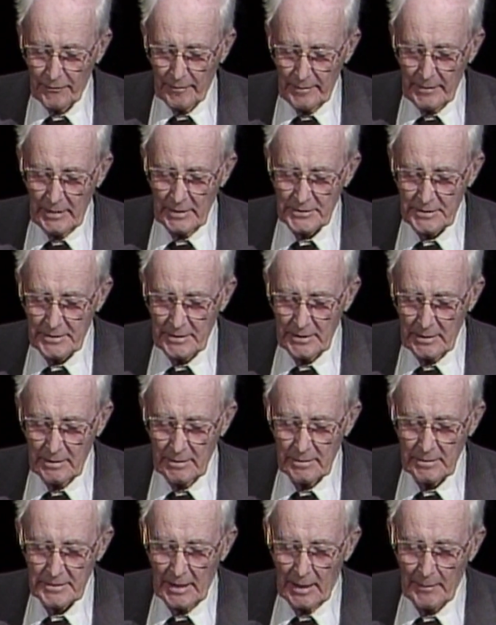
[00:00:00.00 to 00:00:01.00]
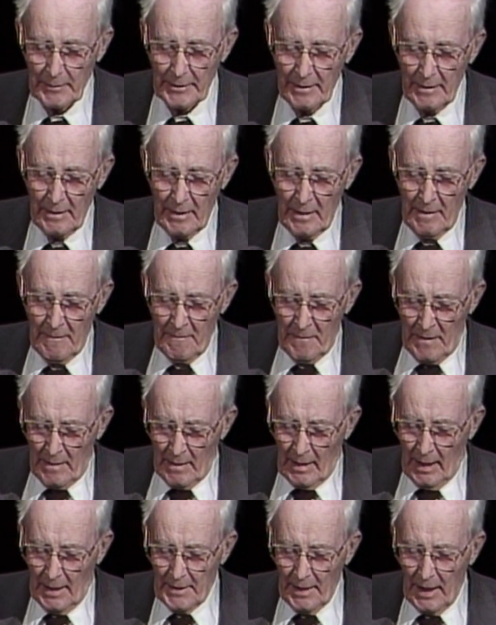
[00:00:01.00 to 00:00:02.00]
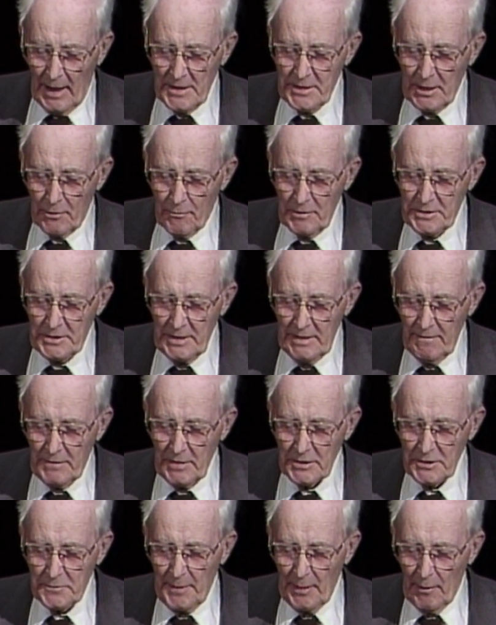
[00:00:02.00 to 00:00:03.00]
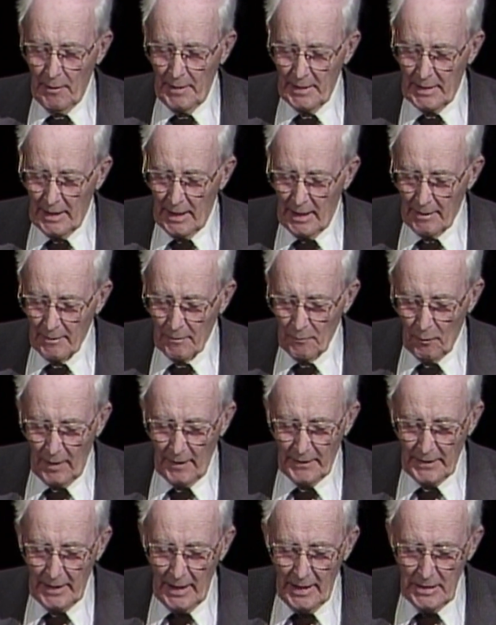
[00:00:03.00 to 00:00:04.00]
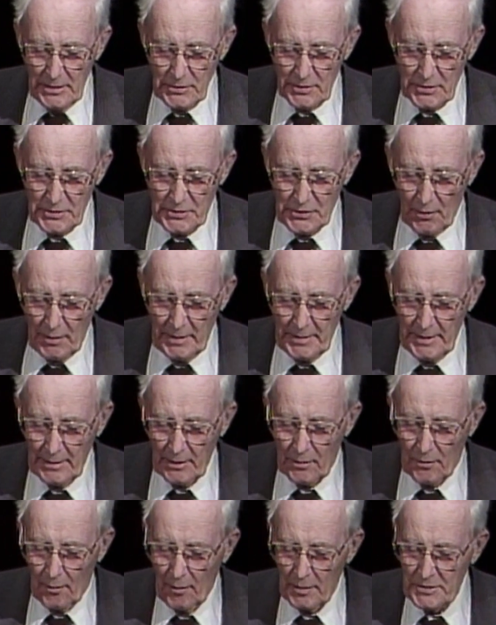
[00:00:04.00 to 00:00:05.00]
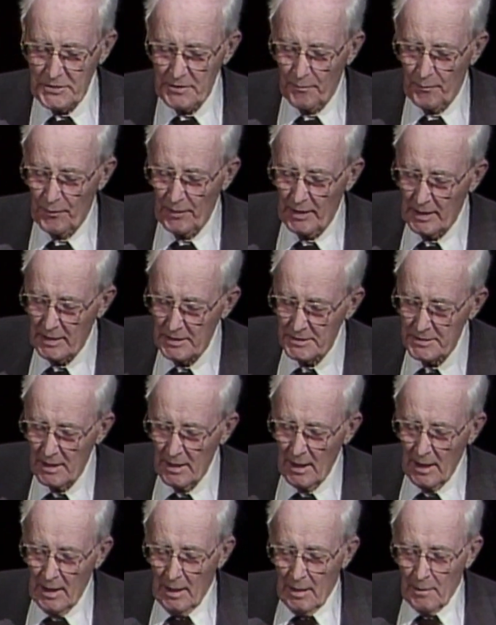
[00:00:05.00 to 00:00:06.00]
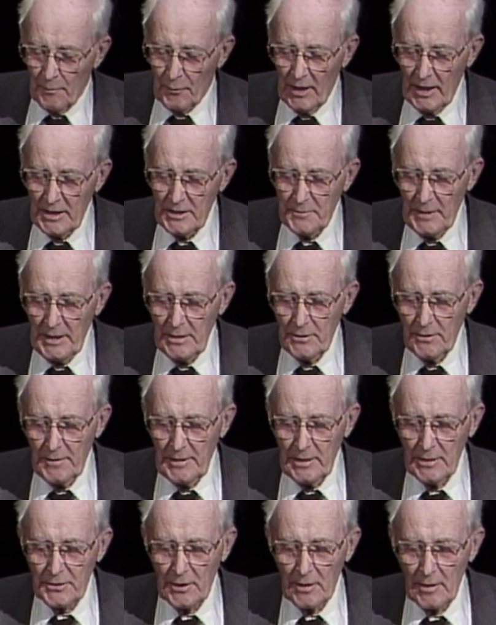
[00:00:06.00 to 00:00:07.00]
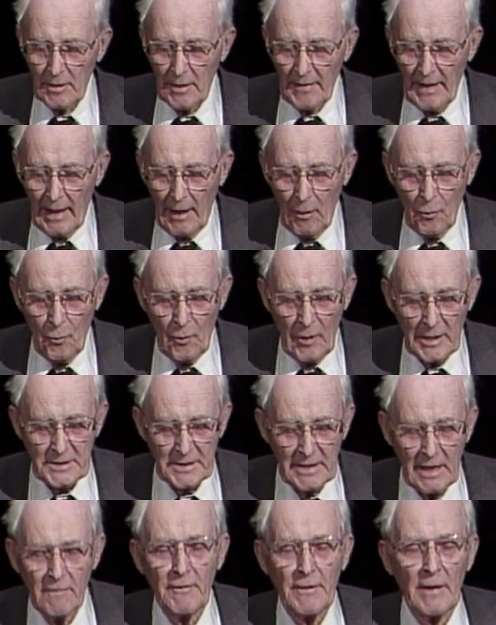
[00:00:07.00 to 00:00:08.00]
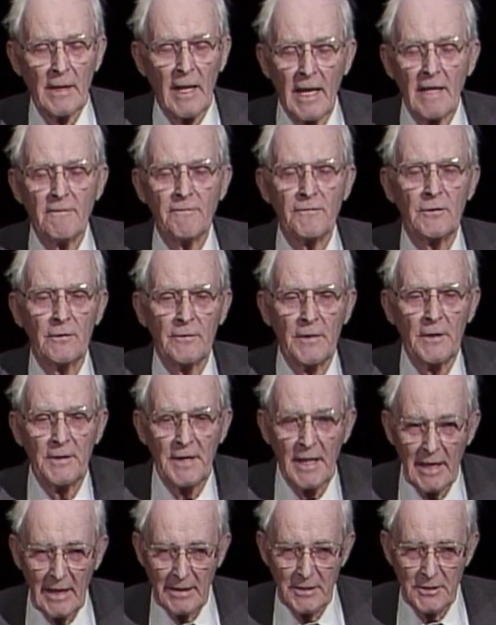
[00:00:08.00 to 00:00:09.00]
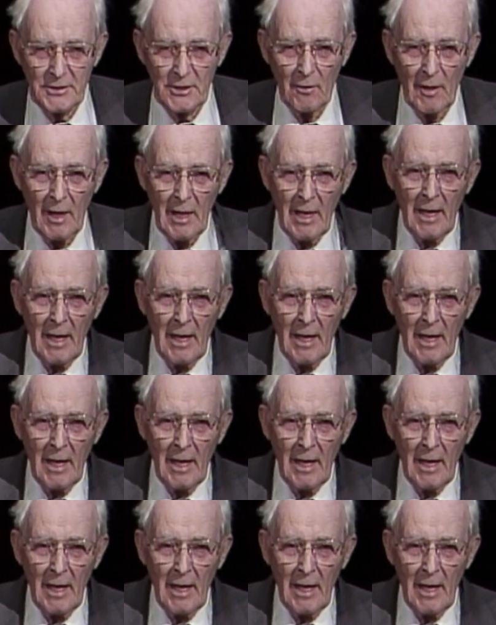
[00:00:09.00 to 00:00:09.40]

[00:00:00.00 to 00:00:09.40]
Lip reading: It's the Talmud. And Isaac received his spirit again, while the angels joined in a chorus of praise. Praise be to the Eternal, thou who hast given life to the dead. So